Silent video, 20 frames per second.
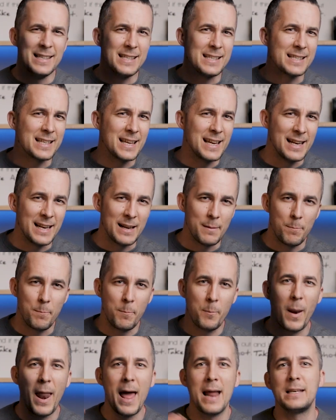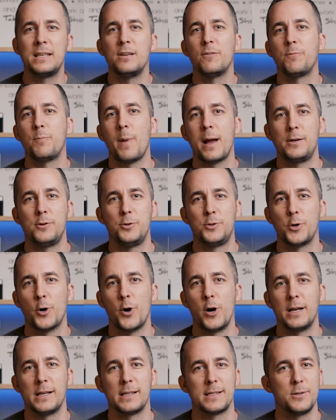this in a plenty of my
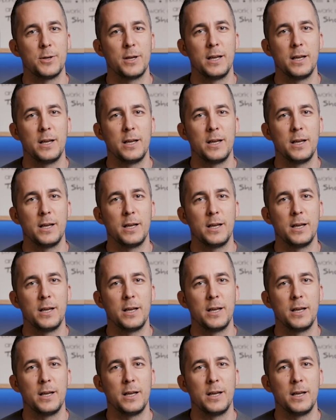tutorials.